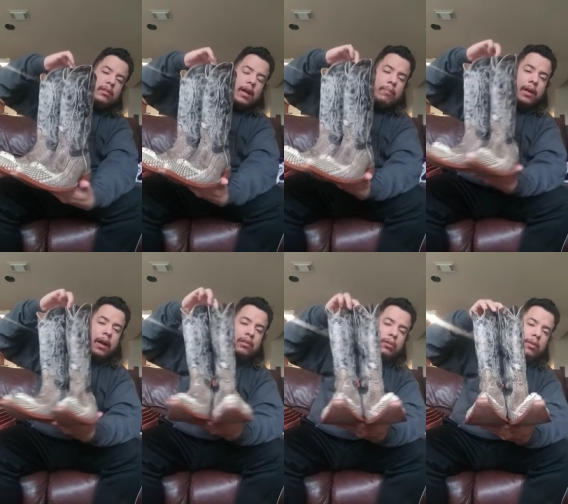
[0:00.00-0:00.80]
I'm not.
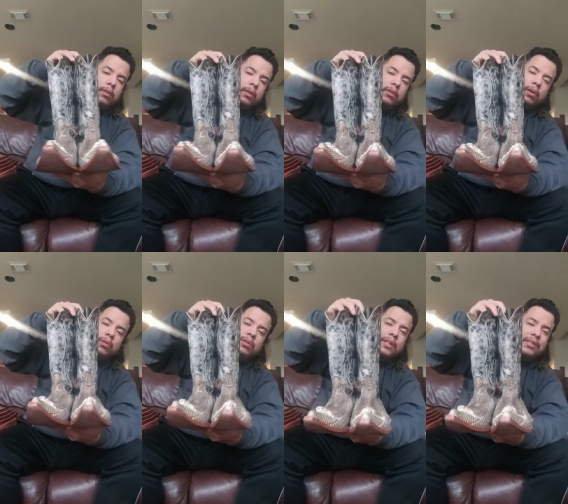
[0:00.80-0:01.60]
Also, the
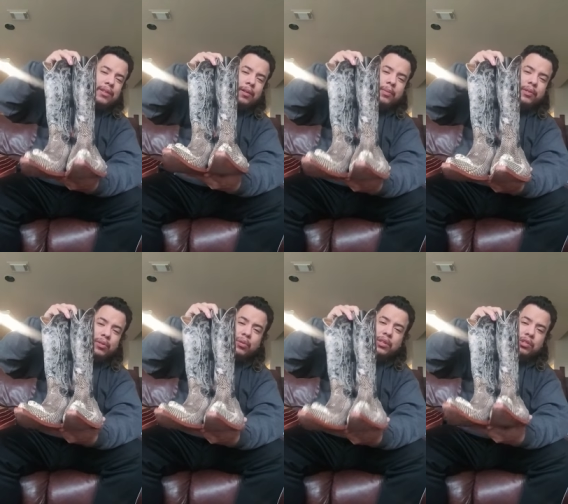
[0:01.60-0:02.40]
toes on each are a little bit
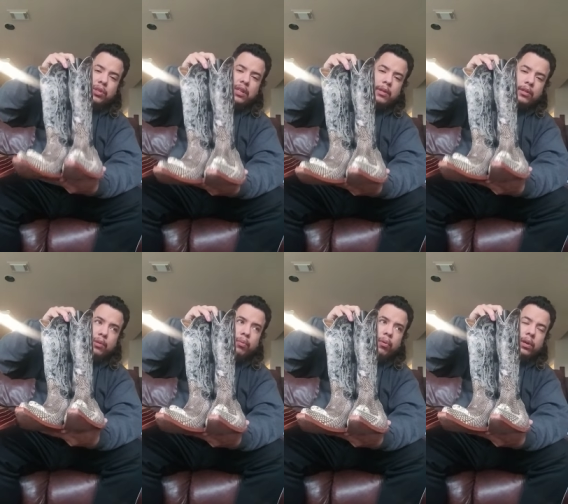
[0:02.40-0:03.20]
too extreme. They're too
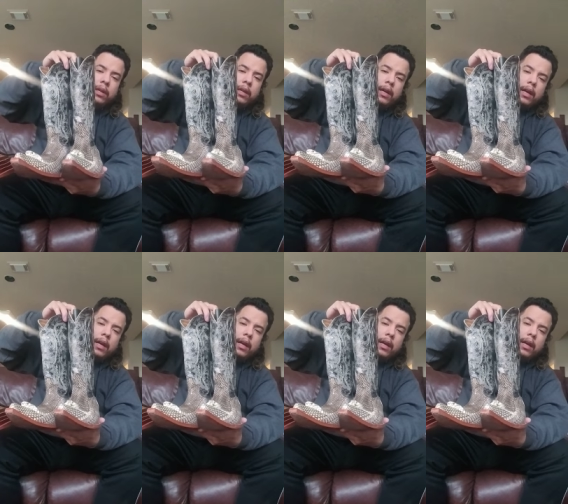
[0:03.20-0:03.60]
pointy.